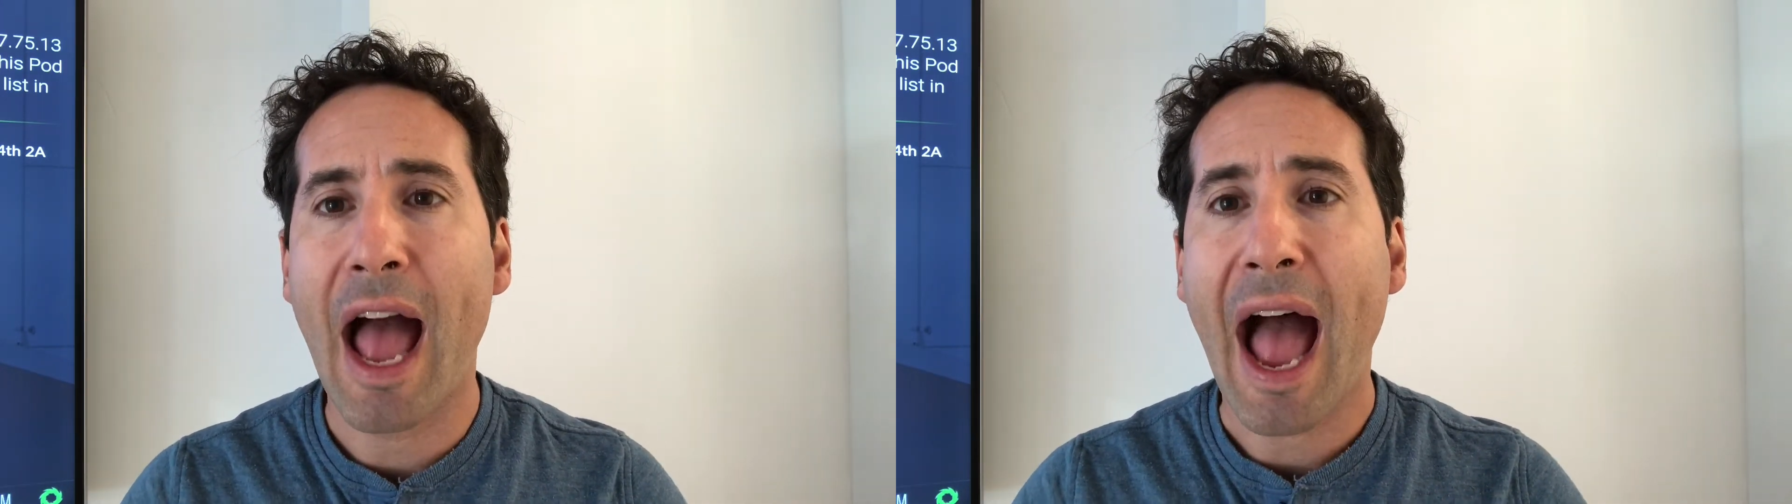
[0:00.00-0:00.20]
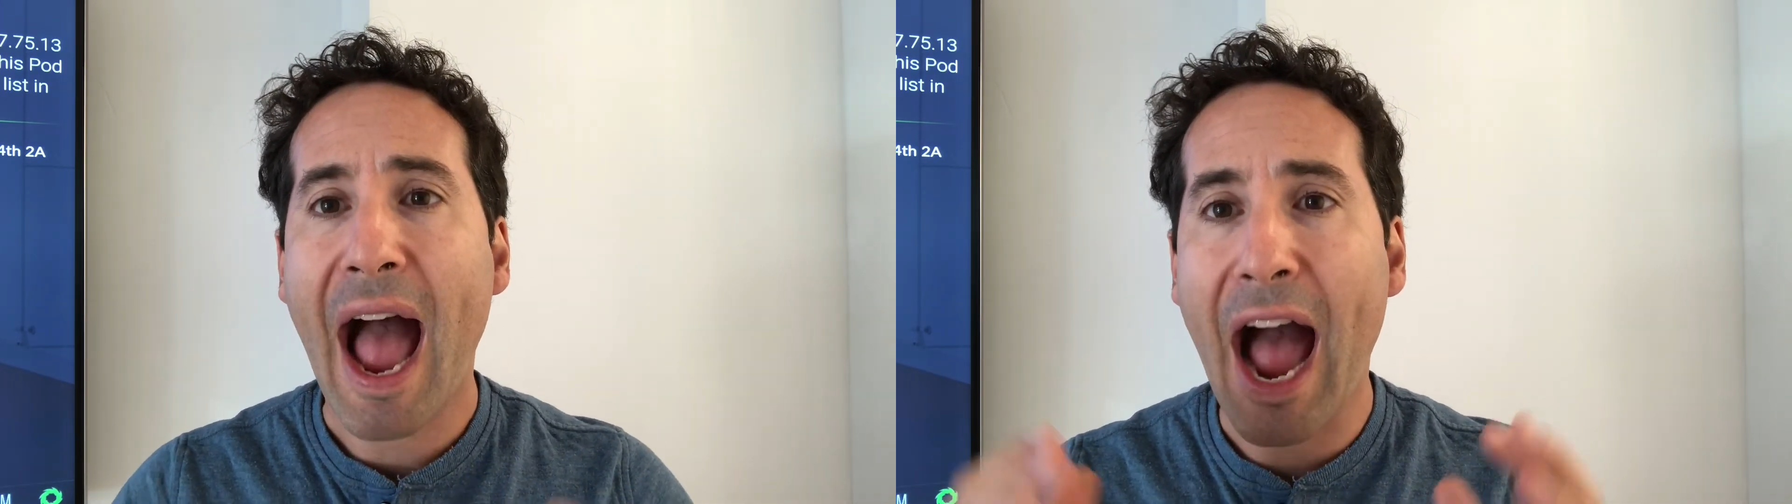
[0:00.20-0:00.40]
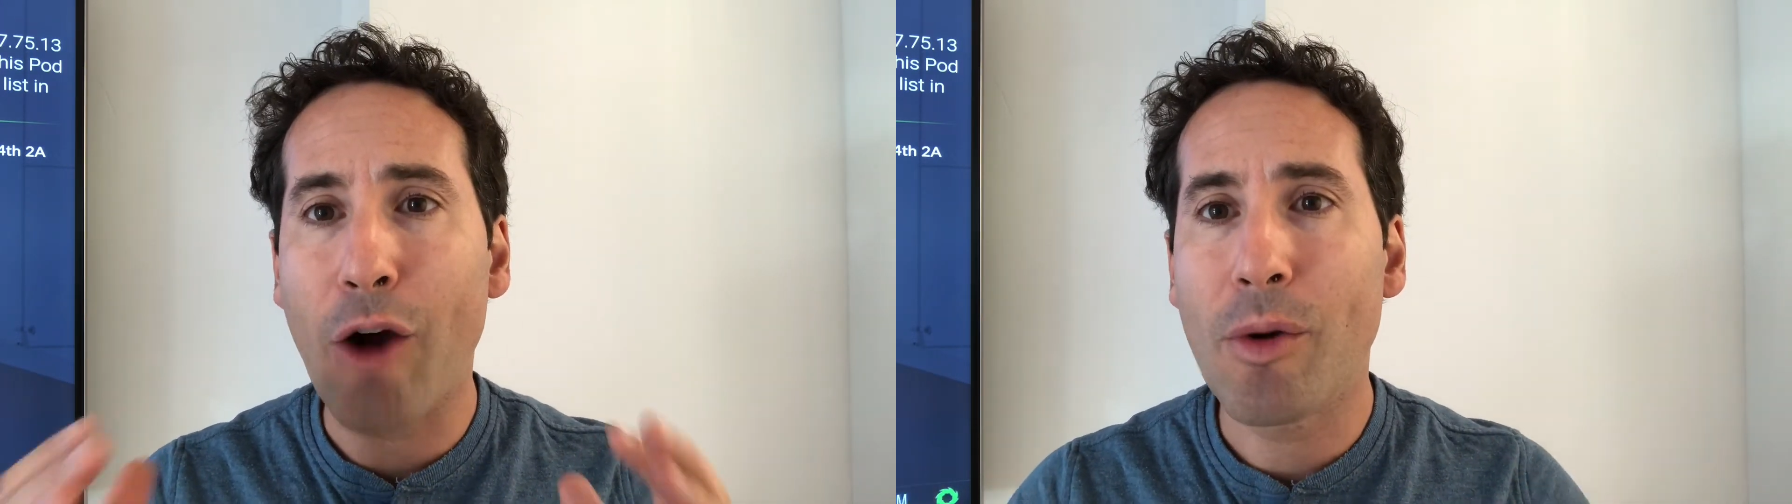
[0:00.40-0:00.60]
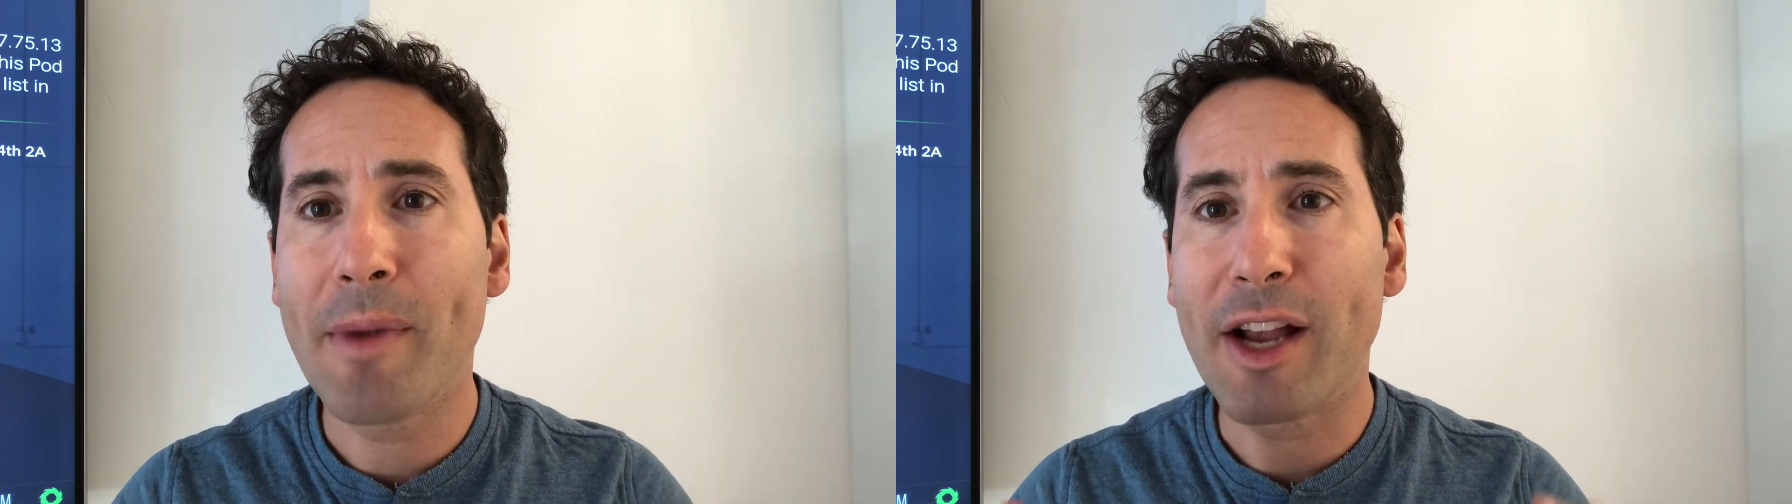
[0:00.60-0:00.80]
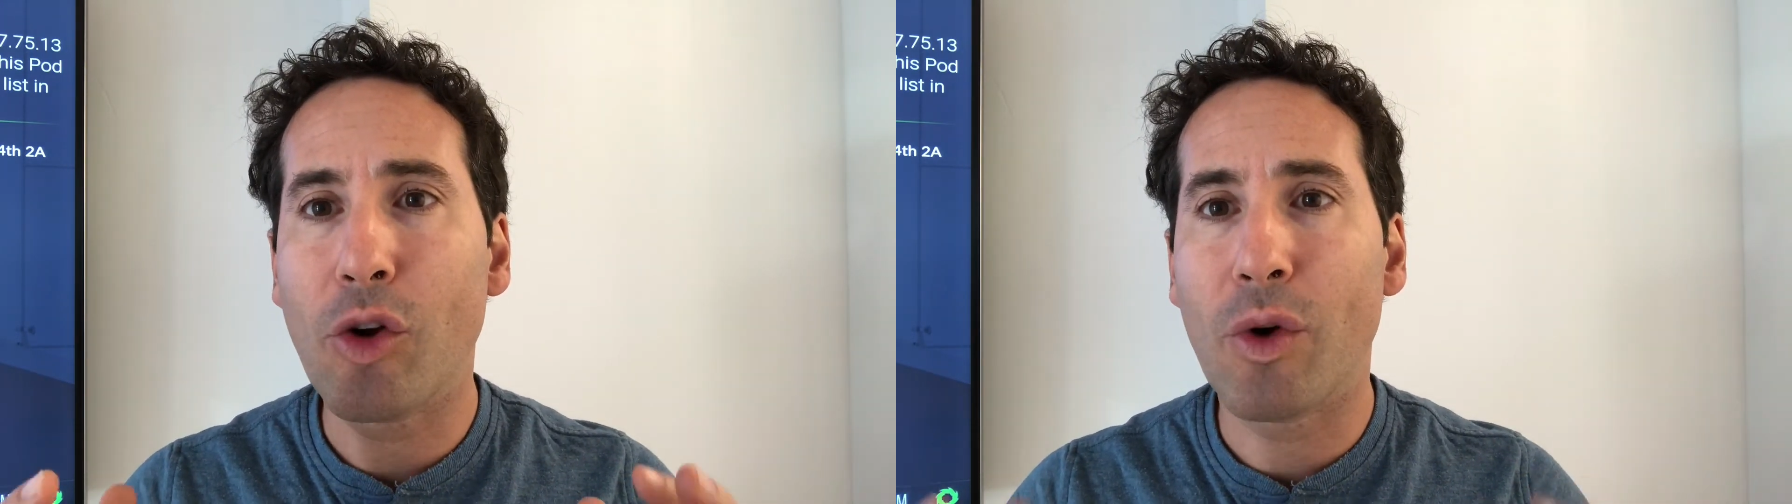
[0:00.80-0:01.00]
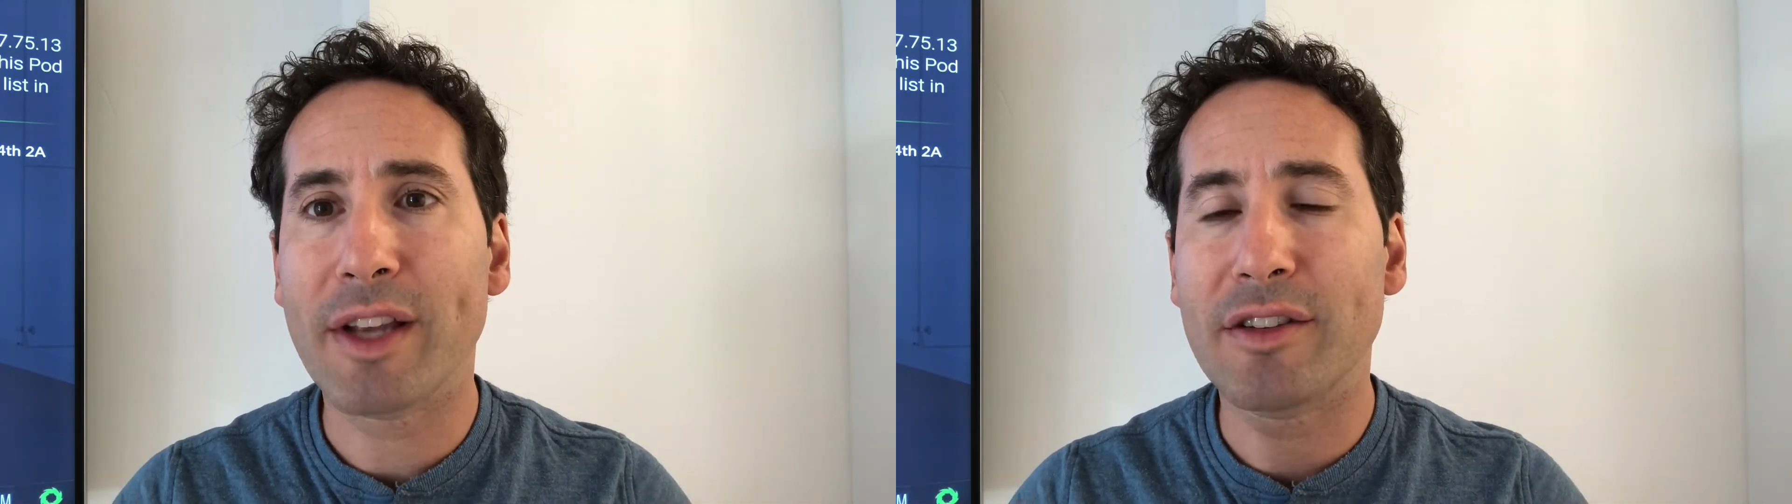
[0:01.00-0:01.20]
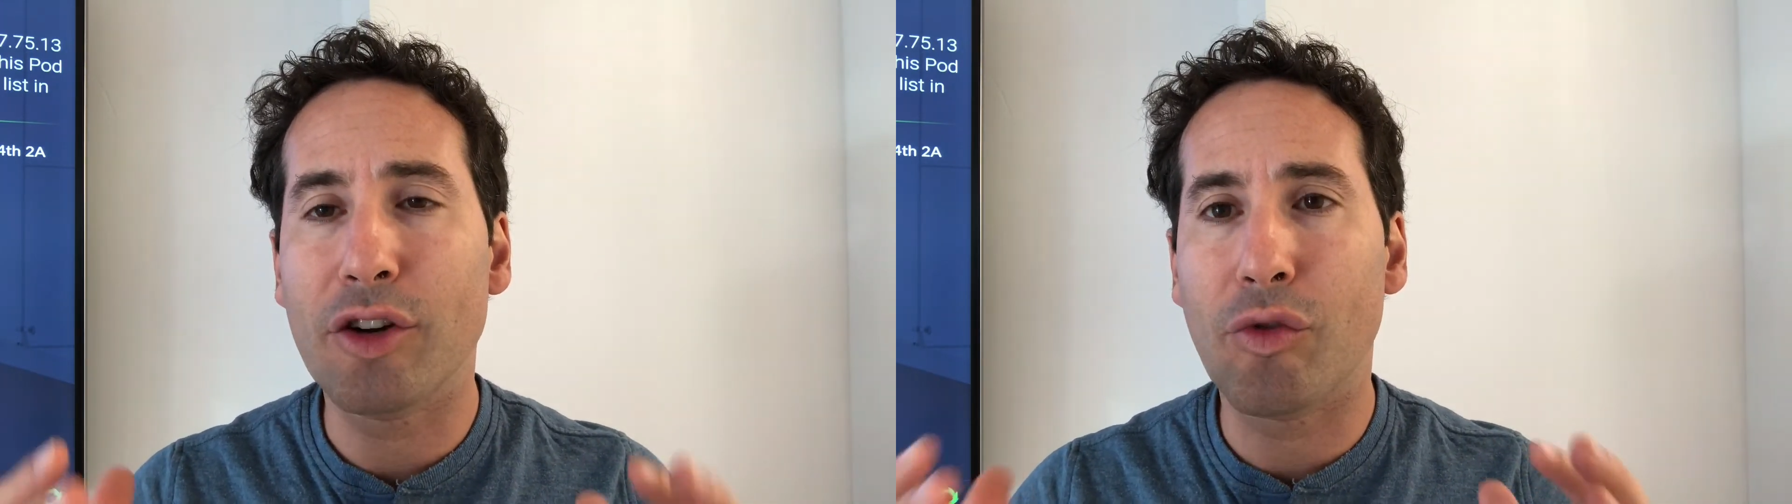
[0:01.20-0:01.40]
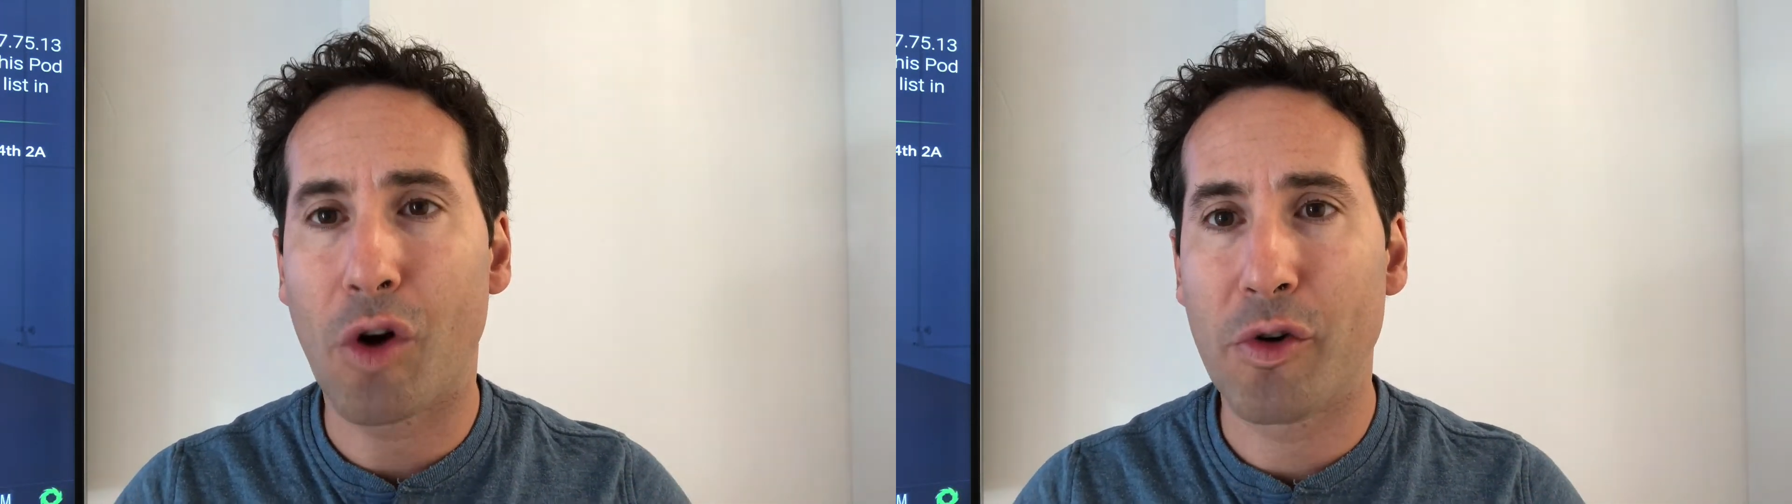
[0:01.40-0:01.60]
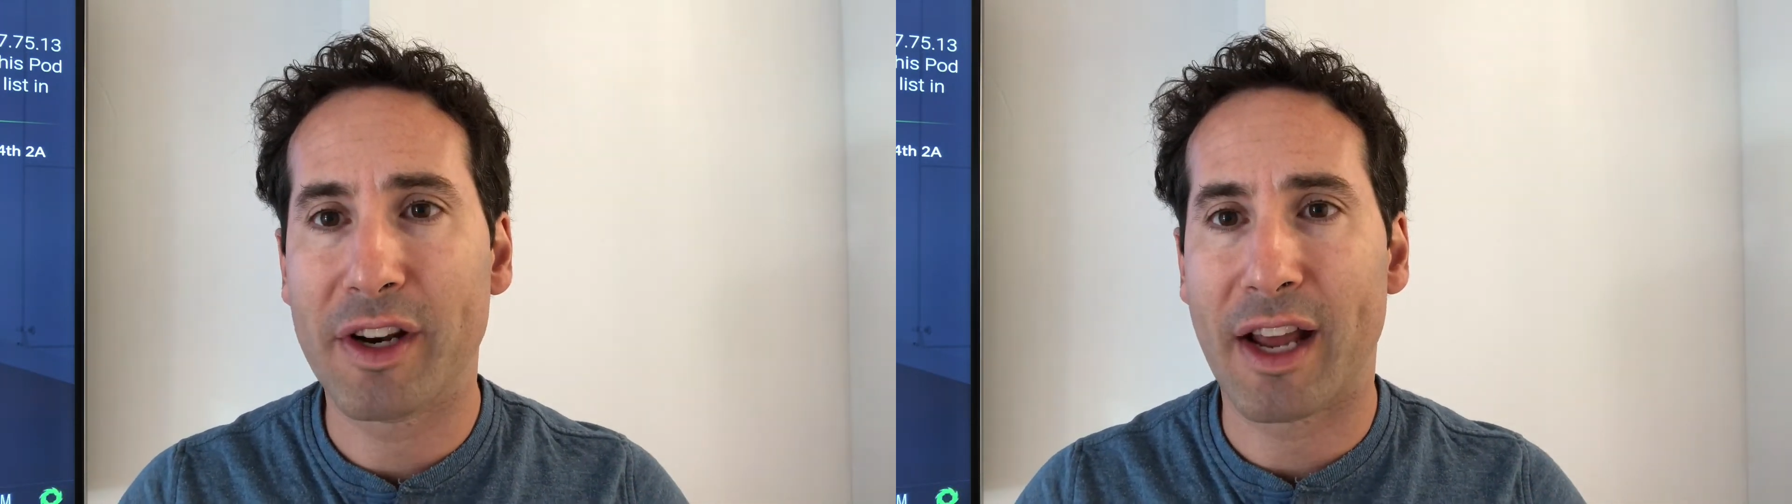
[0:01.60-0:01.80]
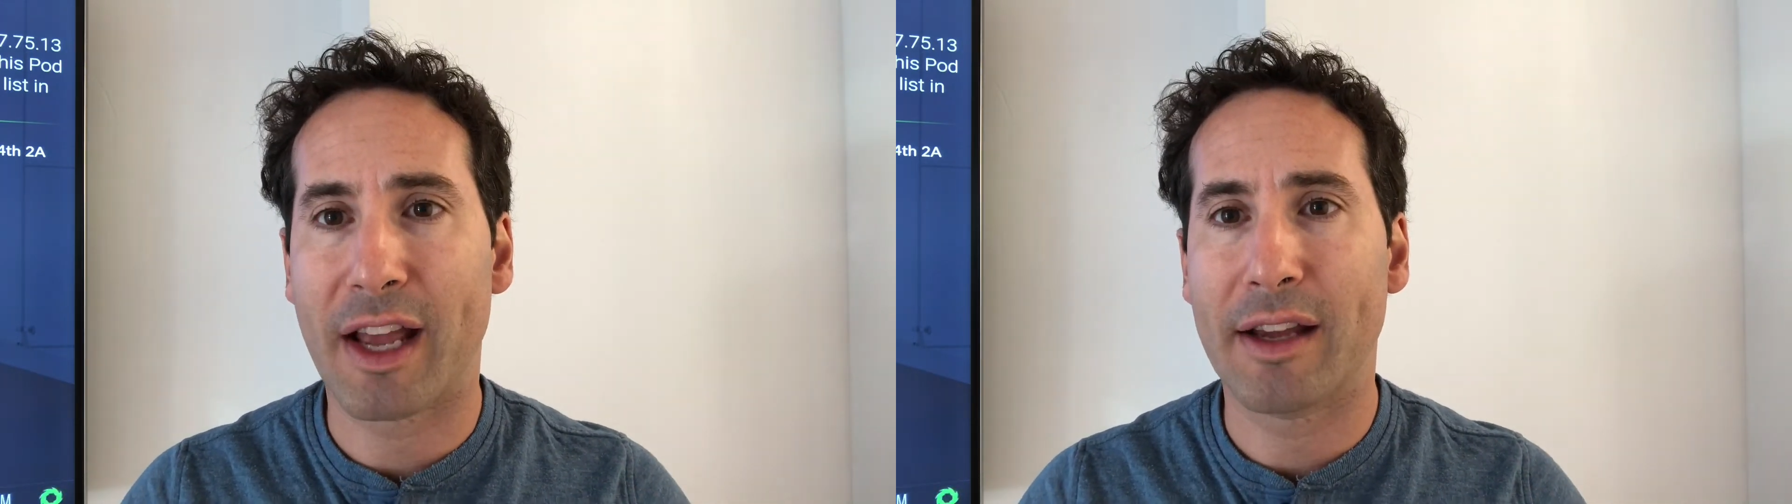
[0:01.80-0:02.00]
how am I going to grow
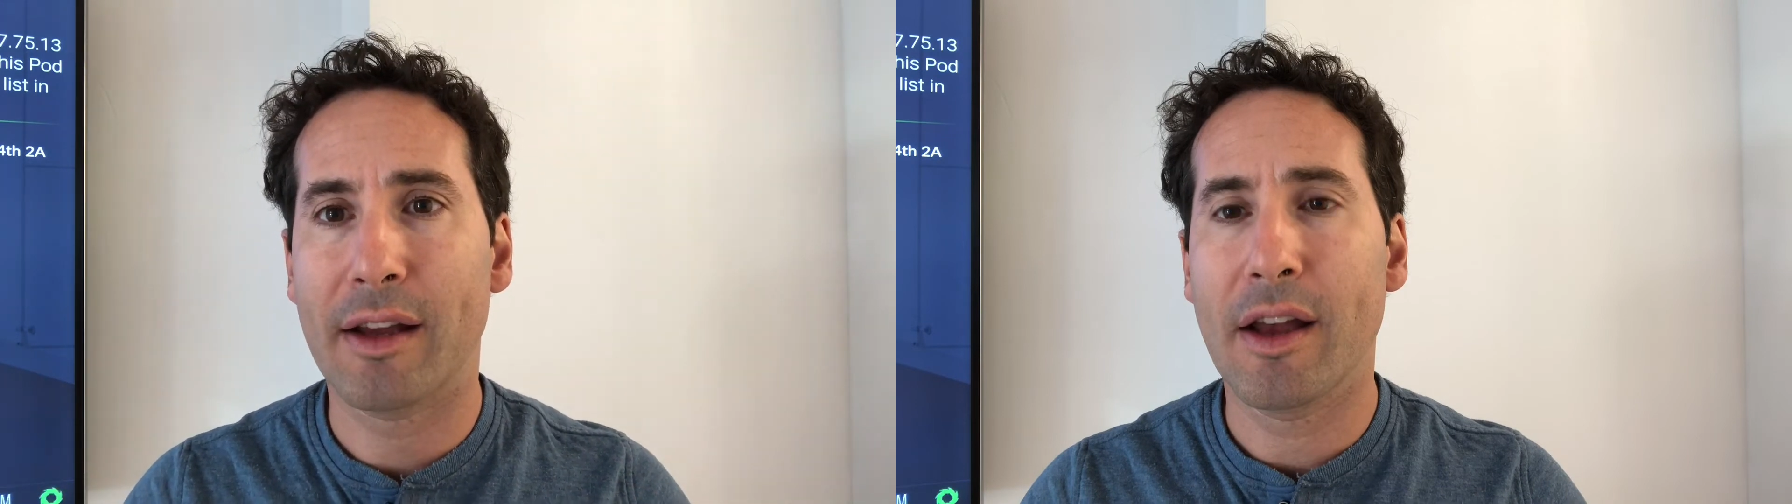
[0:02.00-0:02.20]
today